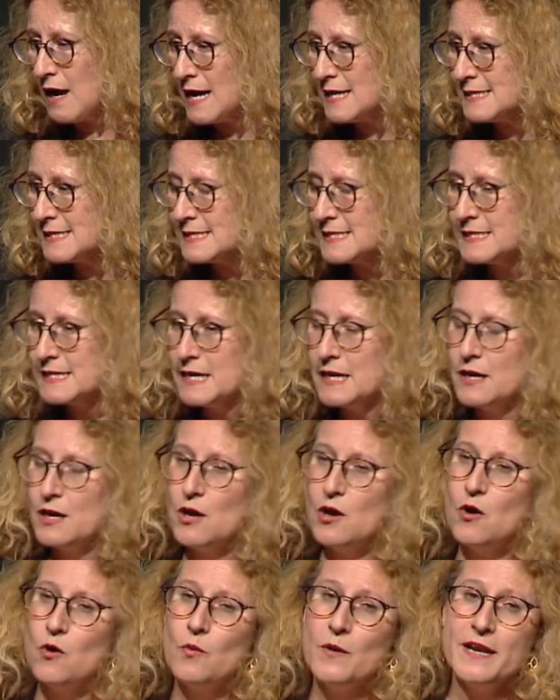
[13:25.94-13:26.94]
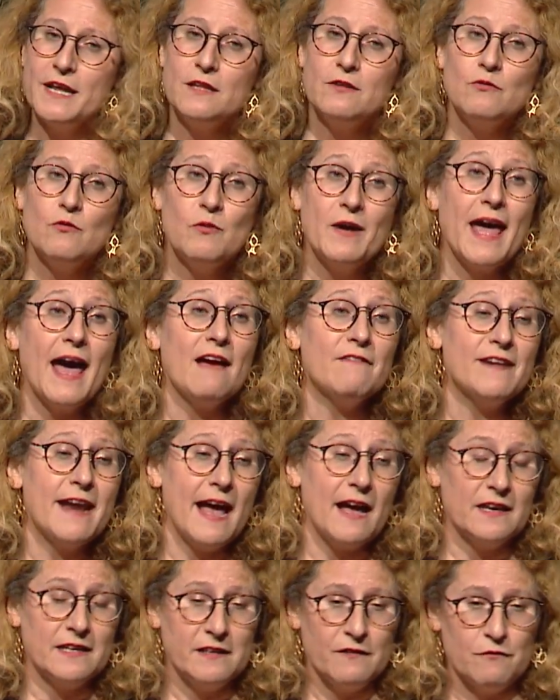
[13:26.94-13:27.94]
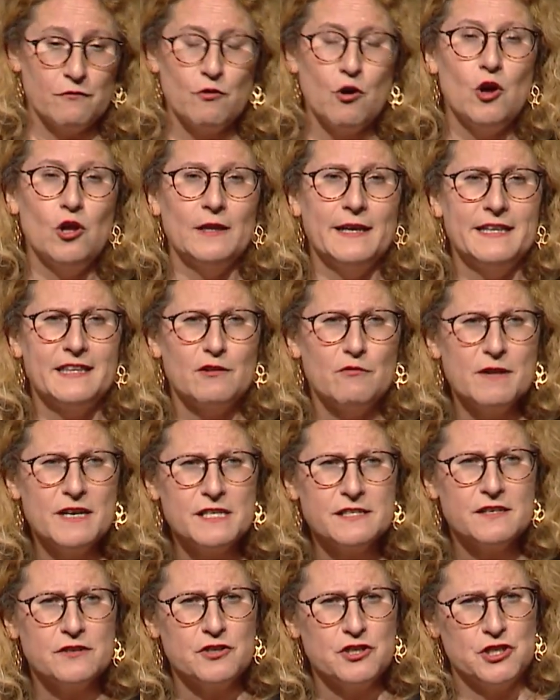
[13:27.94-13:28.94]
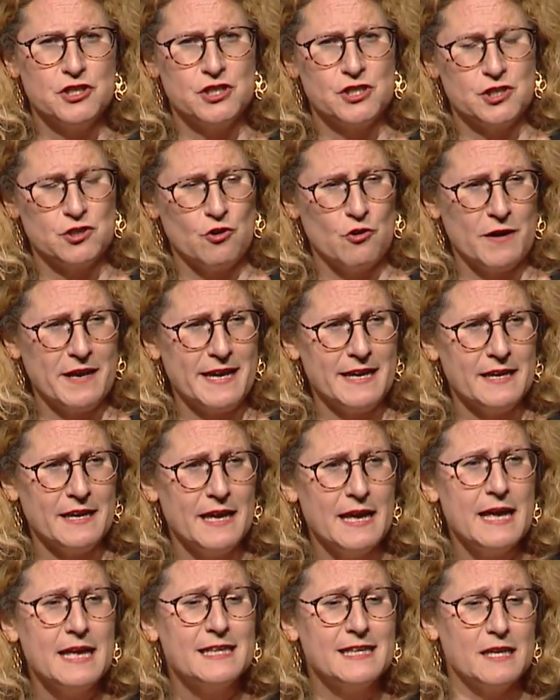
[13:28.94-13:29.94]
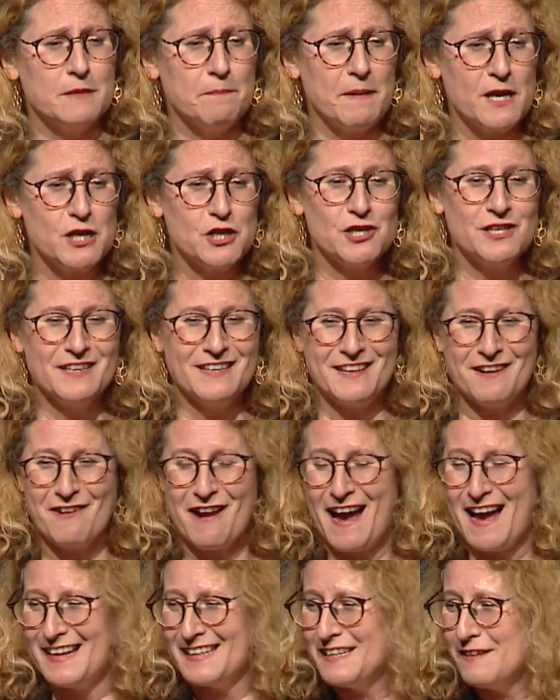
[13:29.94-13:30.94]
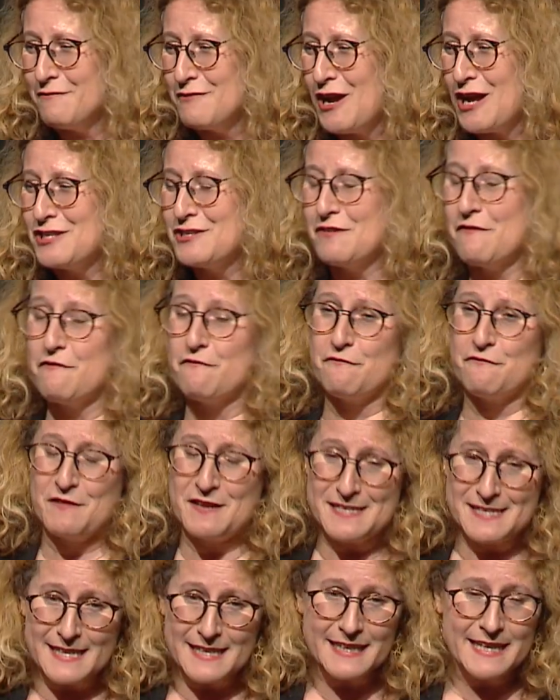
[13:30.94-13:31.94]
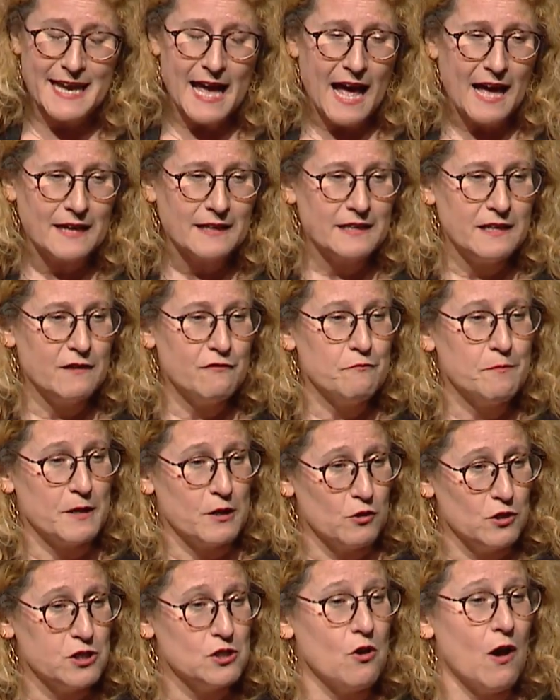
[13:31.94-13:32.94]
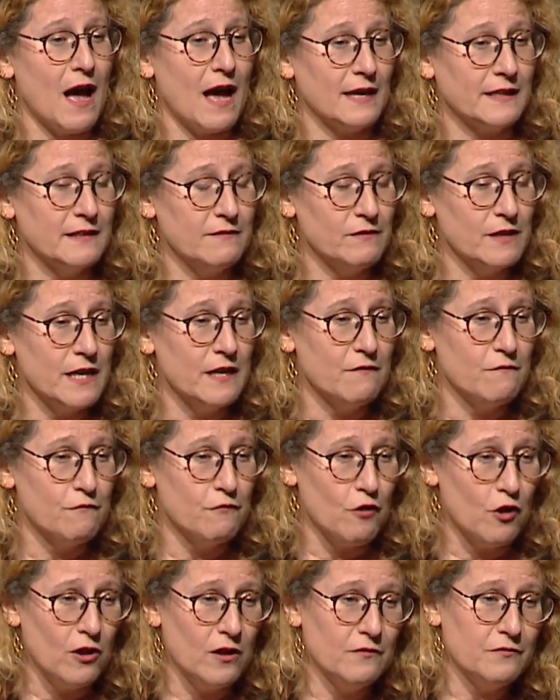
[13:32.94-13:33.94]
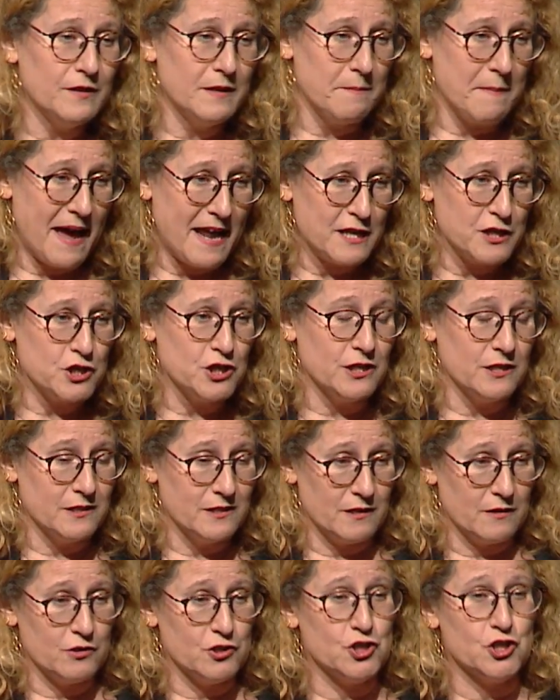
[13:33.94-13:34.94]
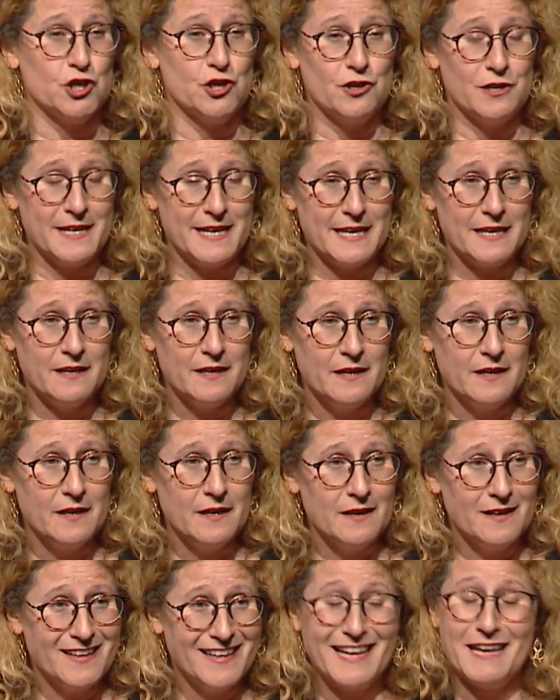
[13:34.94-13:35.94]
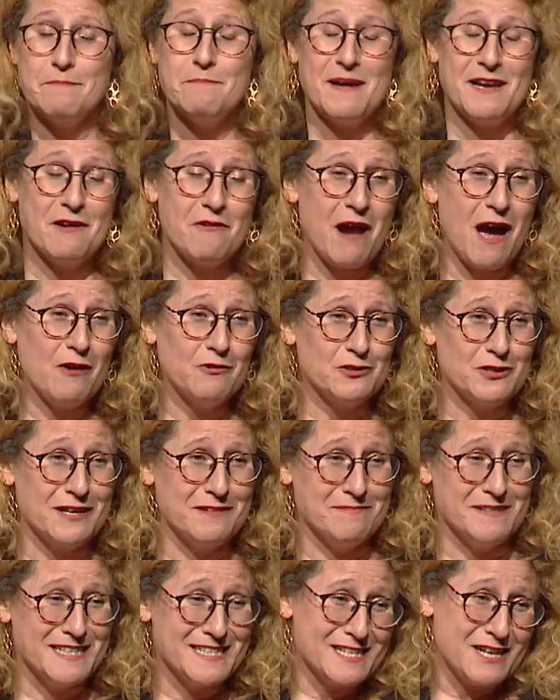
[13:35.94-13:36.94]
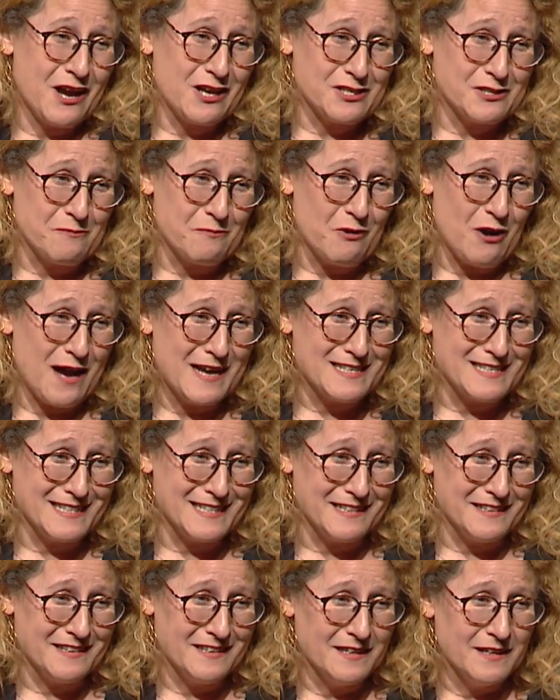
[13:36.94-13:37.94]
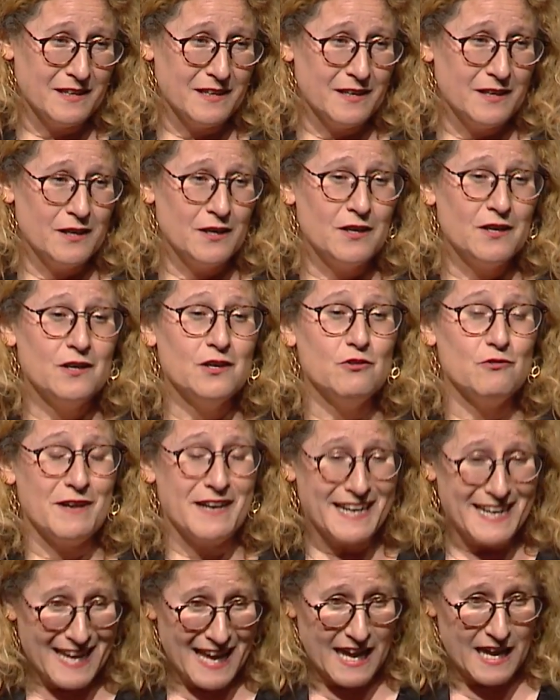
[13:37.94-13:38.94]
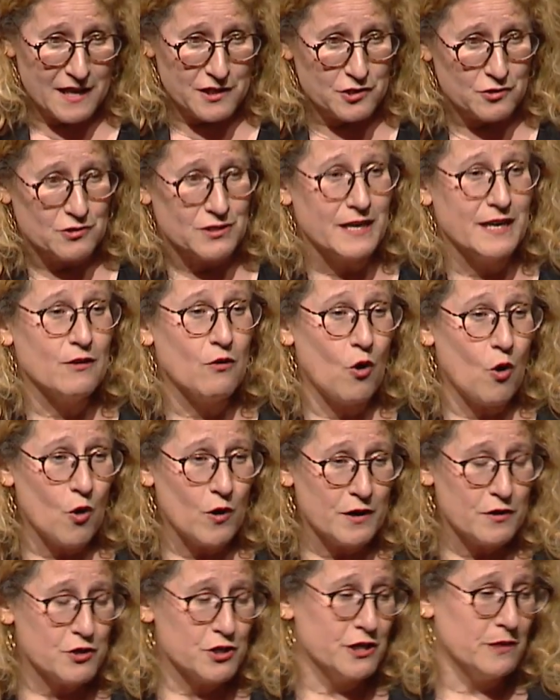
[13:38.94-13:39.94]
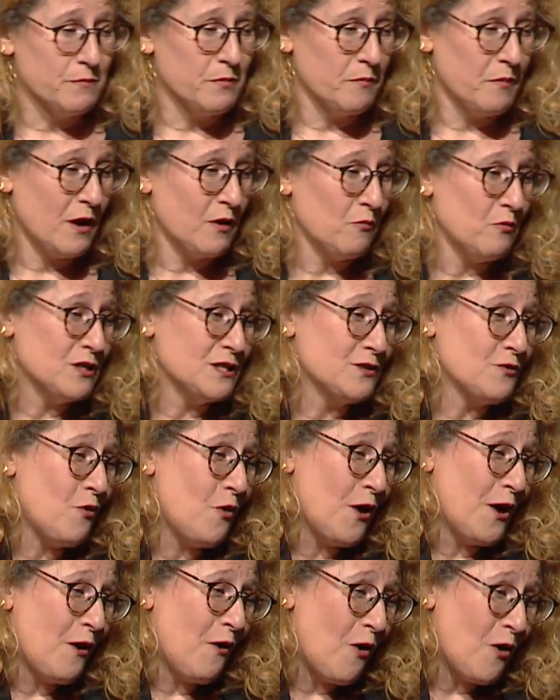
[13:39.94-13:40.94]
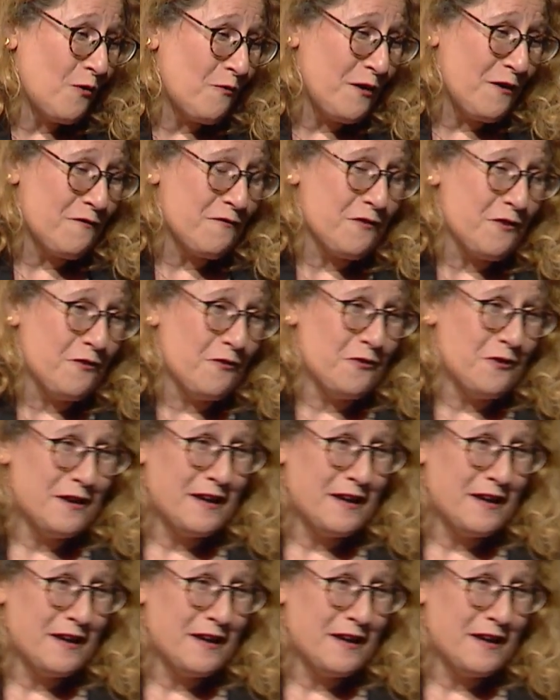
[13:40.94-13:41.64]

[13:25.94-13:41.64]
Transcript: us. We, need to, we have an active role, and the research is showing that patients that are active, not physically active, but also actively involved in managing their journey, get better outcome. It's not surprising. You're engaged, you take ownership about what's going on with you,